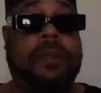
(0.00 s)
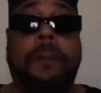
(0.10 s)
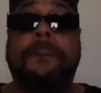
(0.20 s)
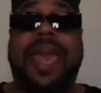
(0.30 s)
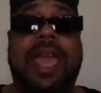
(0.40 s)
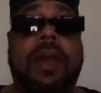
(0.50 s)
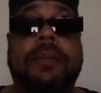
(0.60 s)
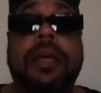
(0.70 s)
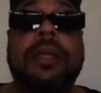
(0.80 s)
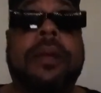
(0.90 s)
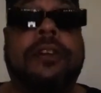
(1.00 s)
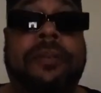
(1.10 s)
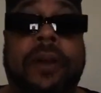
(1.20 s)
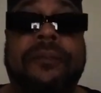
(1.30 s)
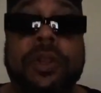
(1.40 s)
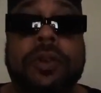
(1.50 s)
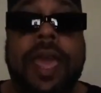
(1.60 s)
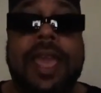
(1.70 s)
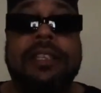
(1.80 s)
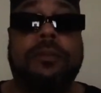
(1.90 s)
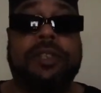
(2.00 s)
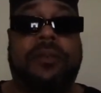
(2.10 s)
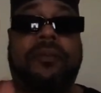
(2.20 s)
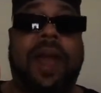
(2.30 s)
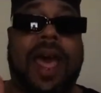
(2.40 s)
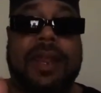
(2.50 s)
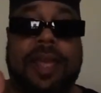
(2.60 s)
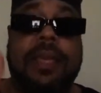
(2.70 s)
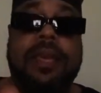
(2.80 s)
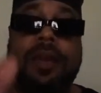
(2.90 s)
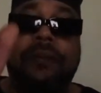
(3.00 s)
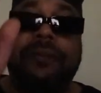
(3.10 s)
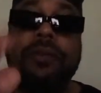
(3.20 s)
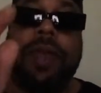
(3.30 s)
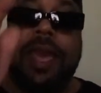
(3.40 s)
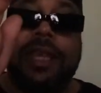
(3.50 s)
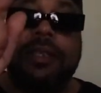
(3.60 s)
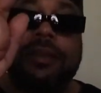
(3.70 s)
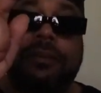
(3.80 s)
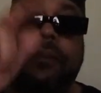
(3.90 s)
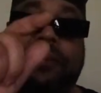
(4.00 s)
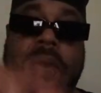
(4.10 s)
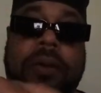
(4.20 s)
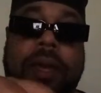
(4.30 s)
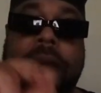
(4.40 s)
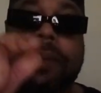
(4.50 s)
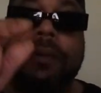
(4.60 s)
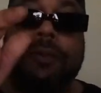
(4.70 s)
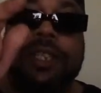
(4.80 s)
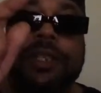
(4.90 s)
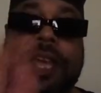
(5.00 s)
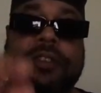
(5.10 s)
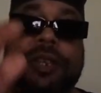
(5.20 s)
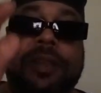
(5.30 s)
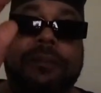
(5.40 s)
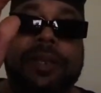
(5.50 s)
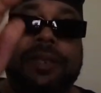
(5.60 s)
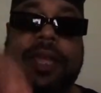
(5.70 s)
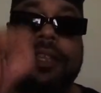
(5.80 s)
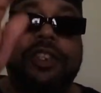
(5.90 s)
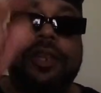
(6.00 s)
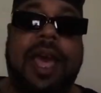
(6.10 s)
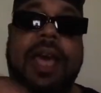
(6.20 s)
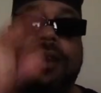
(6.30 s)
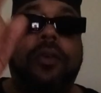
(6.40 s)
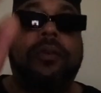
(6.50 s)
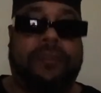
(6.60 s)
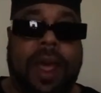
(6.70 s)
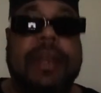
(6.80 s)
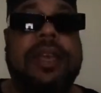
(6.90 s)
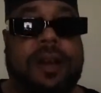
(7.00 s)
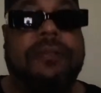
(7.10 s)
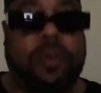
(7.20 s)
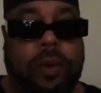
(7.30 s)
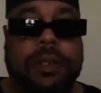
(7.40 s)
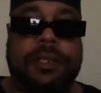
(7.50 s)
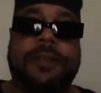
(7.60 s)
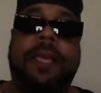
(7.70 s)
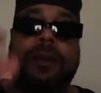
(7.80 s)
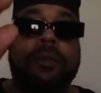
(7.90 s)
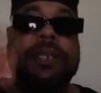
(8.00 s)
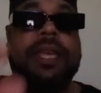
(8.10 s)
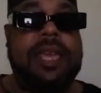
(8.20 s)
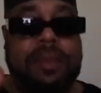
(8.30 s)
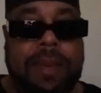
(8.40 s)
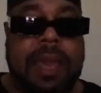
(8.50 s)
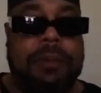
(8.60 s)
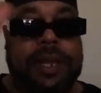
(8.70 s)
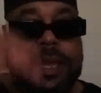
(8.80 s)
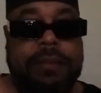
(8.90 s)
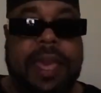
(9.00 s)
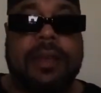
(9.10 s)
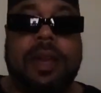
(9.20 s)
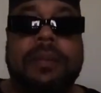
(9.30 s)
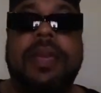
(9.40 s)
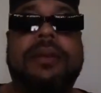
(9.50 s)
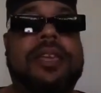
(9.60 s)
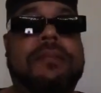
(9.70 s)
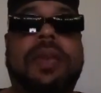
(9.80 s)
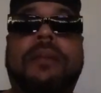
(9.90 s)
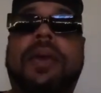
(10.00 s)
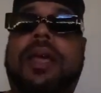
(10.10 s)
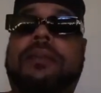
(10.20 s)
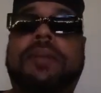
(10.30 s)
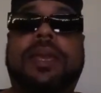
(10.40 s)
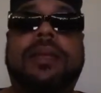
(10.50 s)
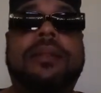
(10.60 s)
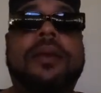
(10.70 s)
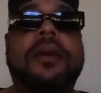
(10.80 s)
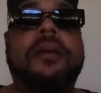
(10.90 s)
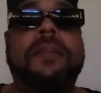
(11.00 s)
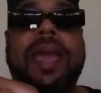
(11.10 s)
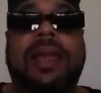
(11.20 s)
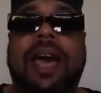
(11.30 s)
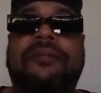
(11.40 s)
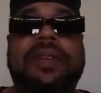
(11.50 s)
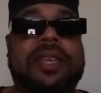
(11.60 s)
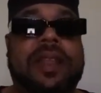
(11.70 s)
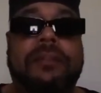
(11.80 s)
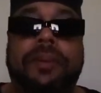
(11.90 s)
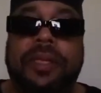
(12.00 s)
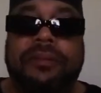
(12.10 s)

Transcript: Bam. A few days, it was a Friday. A few days before that, we scheduled him to take his Shahada on the Friday, of course, with the Imam. When the Imam come in, Imam Malameen, may Allah forgive that brother